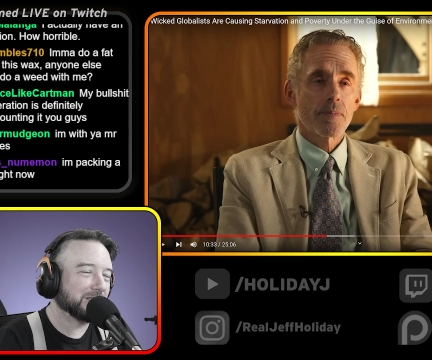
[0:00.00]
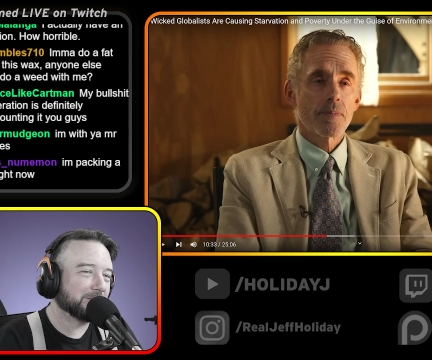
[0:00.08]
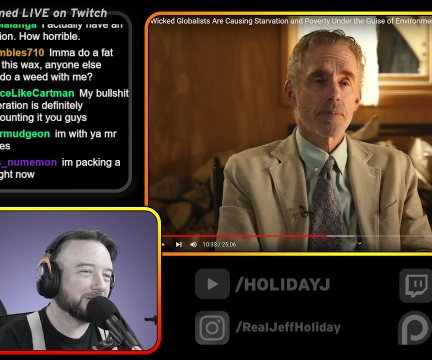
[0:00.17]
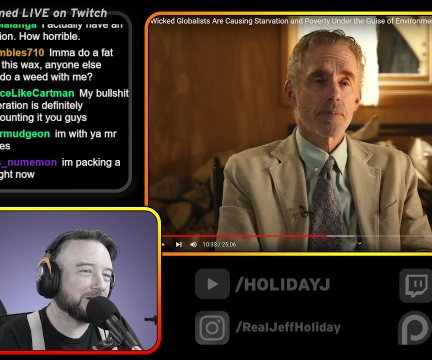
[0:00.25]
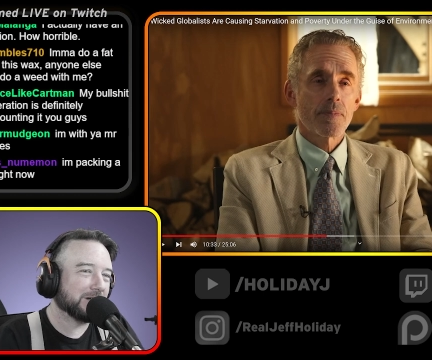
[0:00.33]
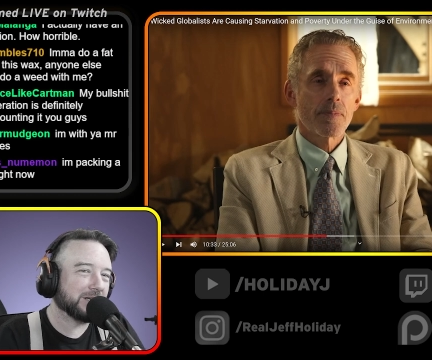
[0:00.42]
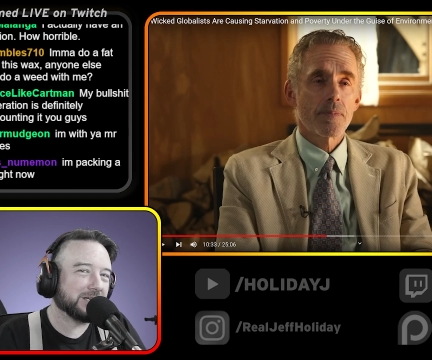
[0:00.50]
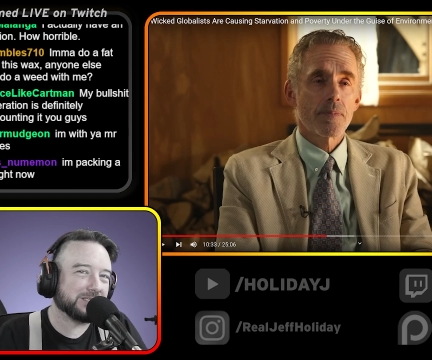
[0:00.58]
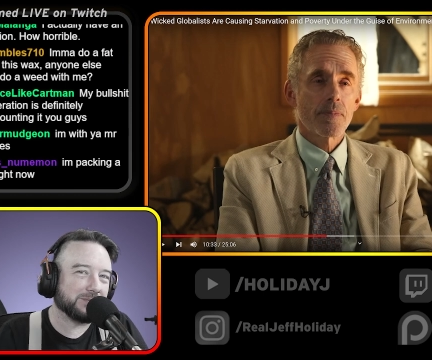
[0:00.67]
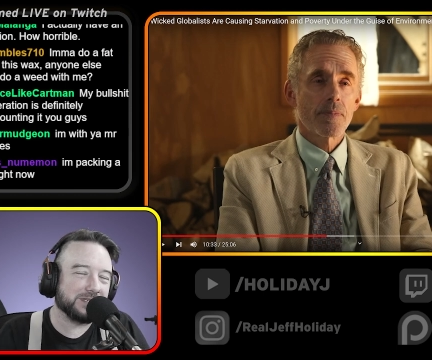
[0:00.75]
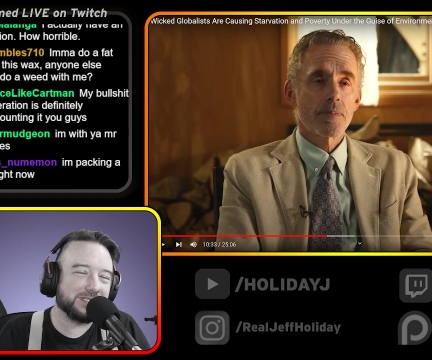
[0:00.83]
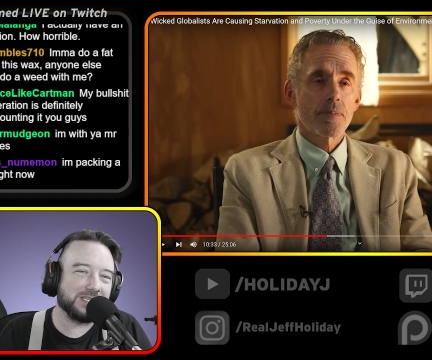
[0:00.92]
Speaker 1: bit longer because
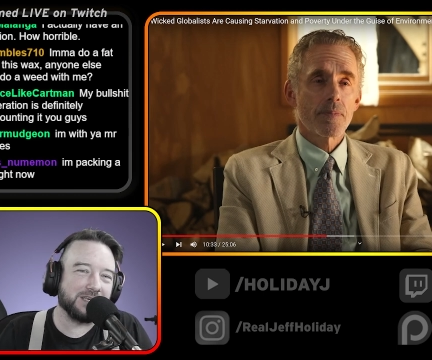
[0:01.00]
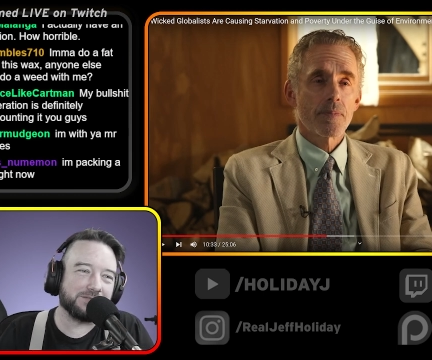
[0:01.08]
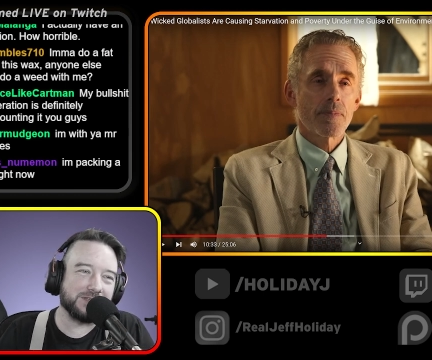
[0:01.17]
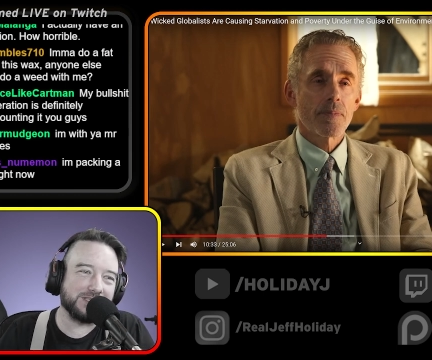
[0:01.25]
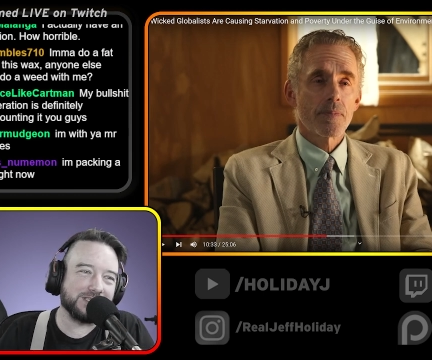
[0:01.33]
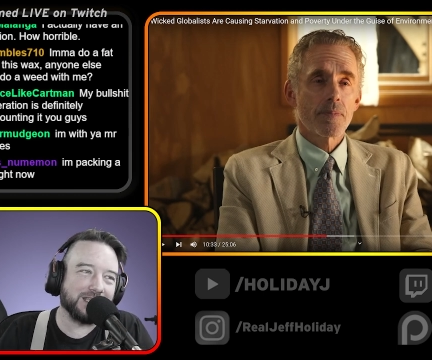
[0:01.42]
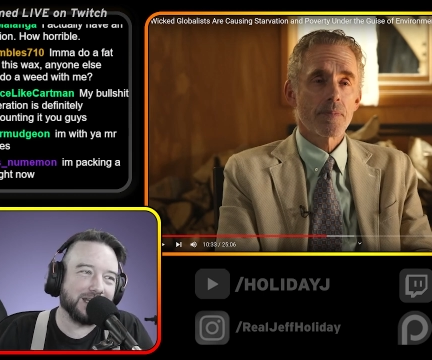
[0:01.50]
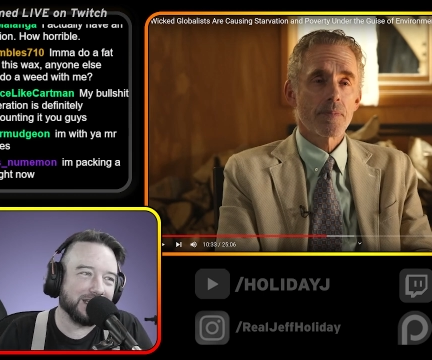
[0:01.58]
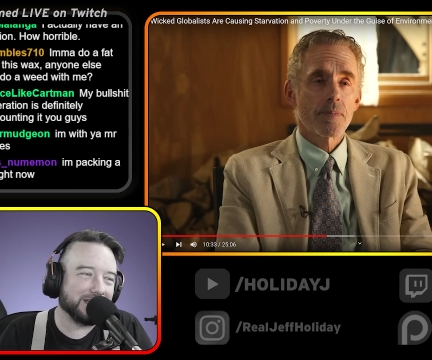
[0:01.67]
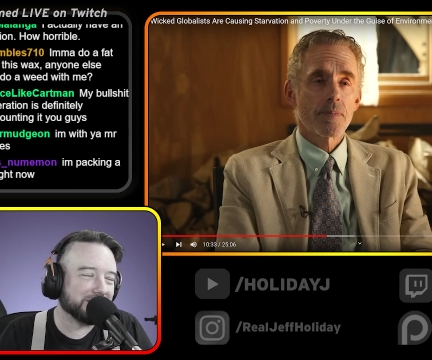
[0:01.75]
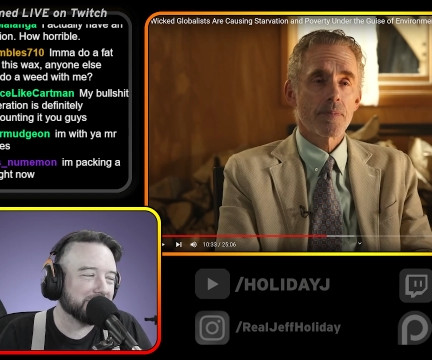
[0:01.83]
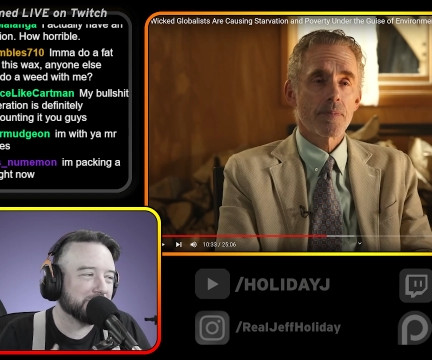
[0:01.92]
I want to see if this is gonna get
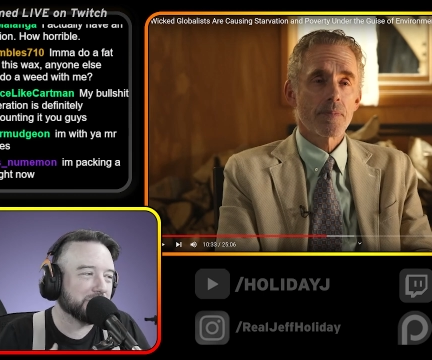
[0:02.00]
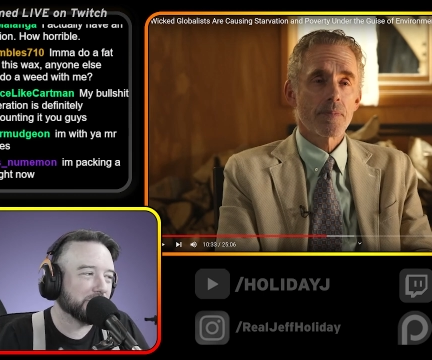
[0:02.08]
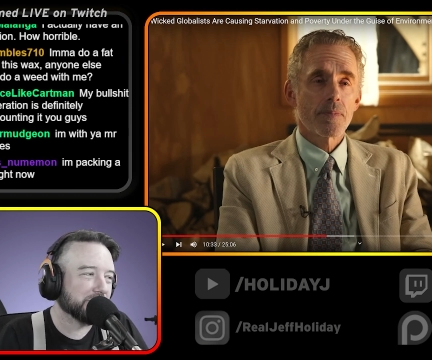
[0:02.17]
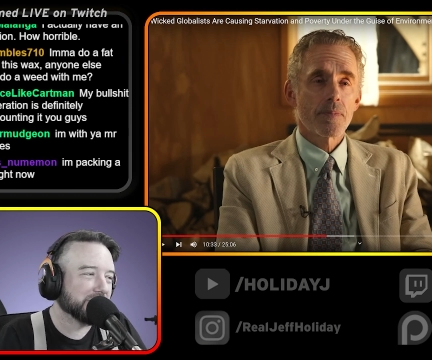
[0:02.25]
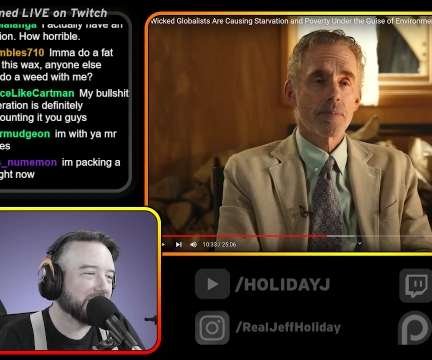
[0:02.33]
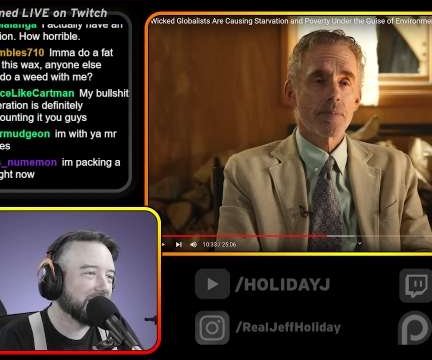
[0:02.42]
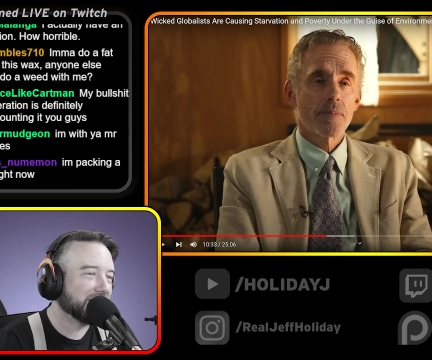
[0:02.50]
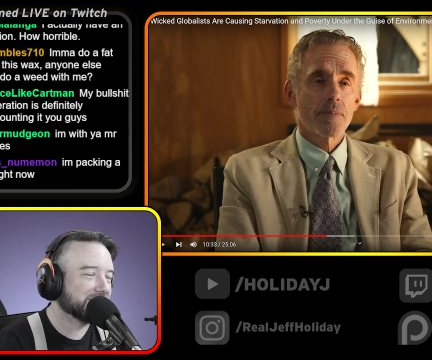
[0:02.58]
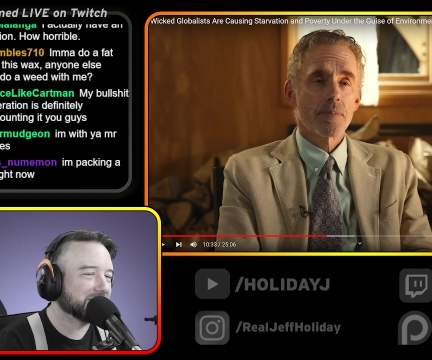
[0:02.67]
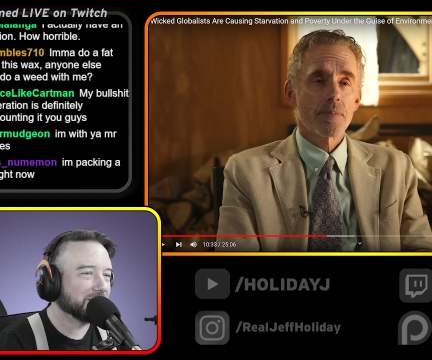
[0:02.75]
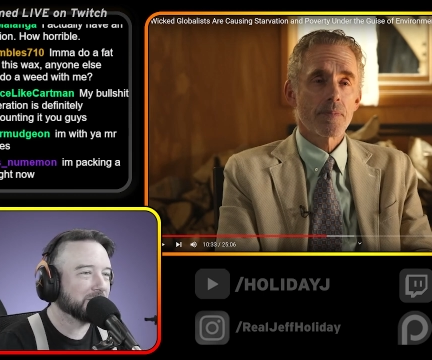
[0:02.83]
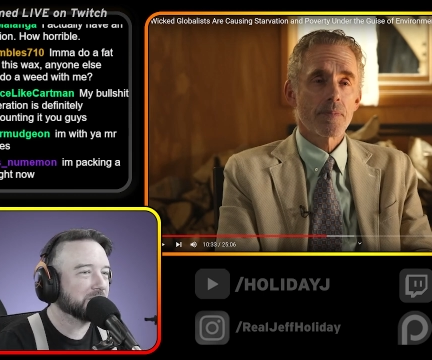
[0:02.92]
into some Georgia
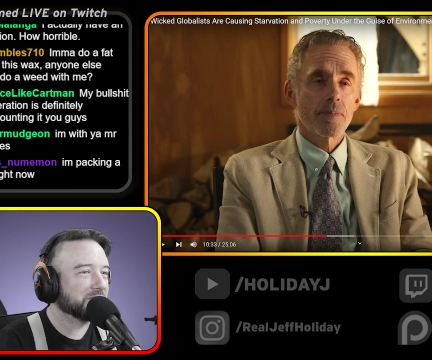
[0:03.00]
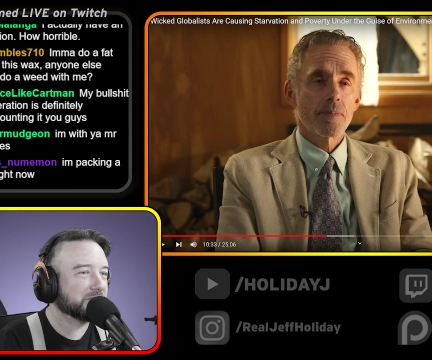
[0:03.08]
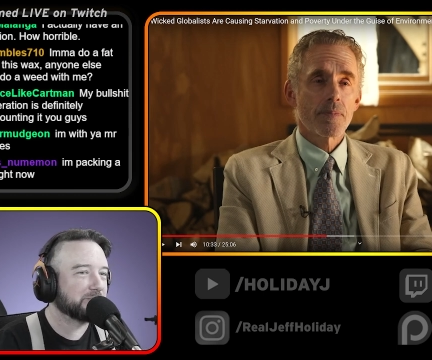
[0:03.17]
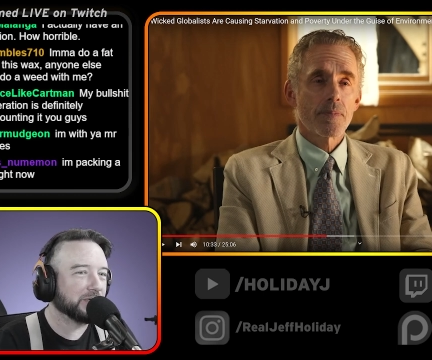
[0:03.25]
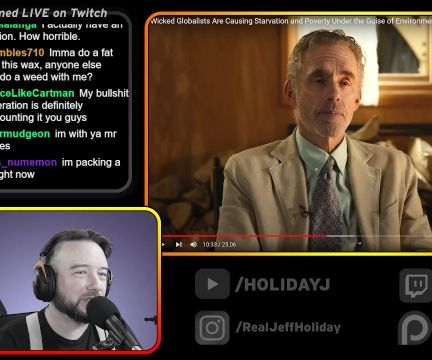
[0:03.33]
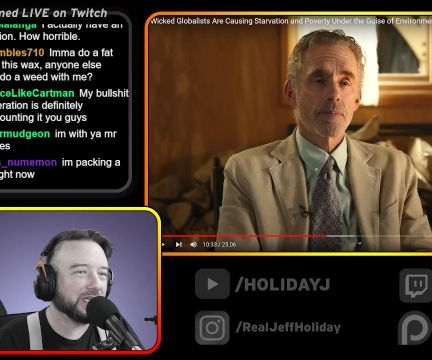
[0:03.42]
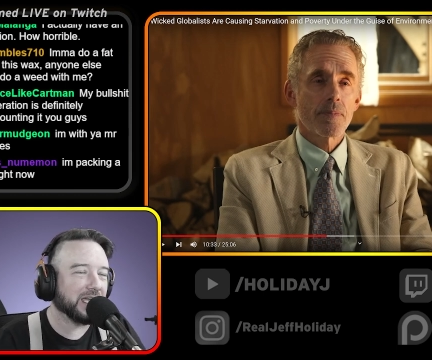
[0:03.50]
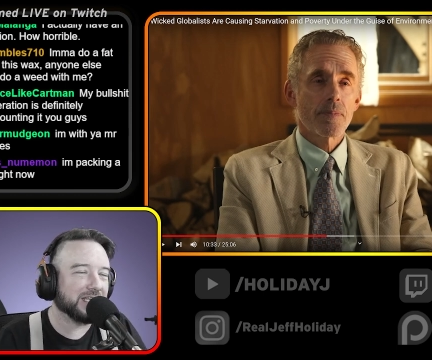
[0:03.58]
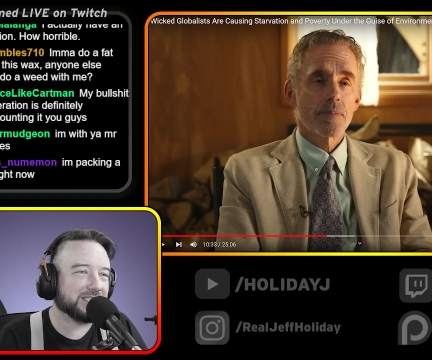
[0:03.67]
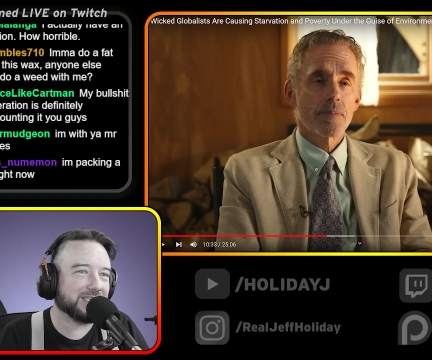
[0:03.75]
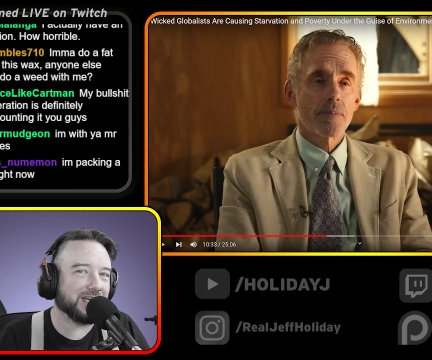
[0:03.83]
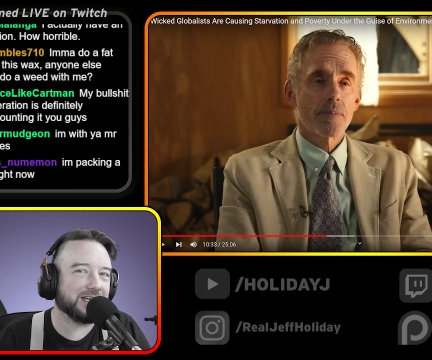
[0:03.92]
Guidestones, Bill
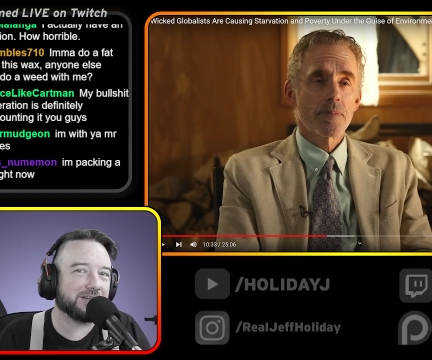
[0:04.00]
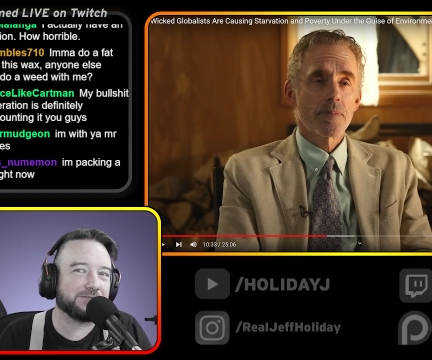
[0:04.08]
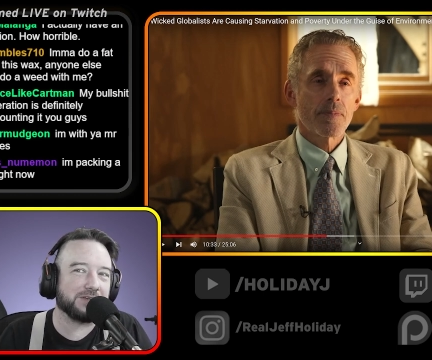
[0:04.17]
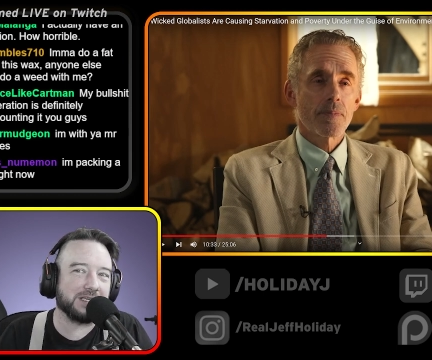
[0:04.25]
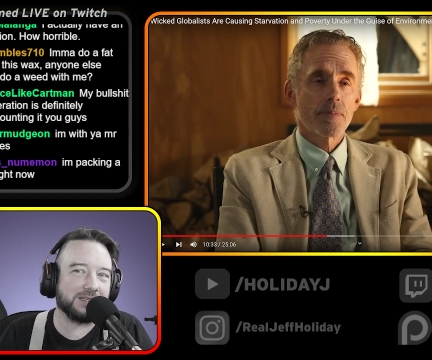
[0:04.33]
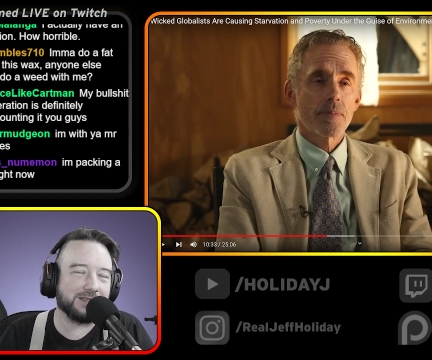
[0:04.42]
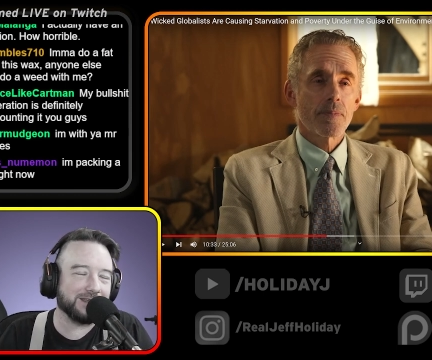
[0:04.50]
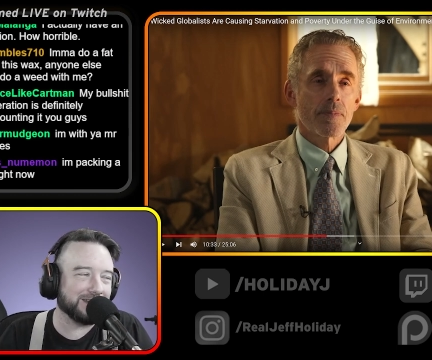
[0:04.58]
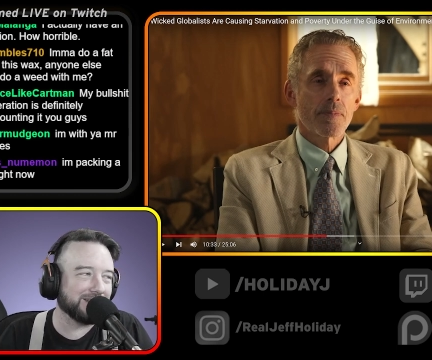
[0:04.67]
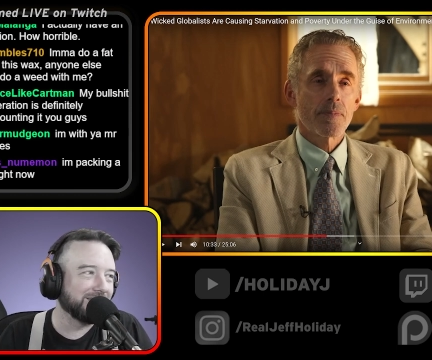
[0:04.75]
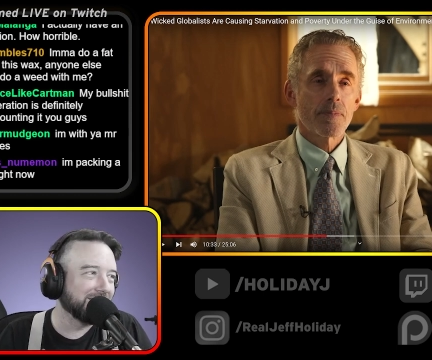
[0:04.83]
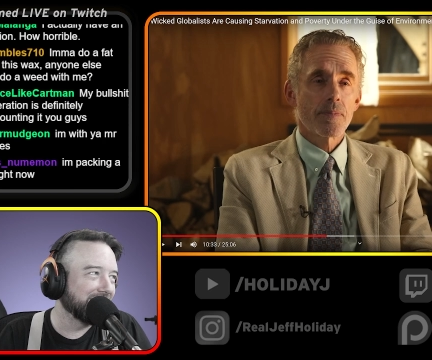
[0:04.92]
Gates kind of fucking thing,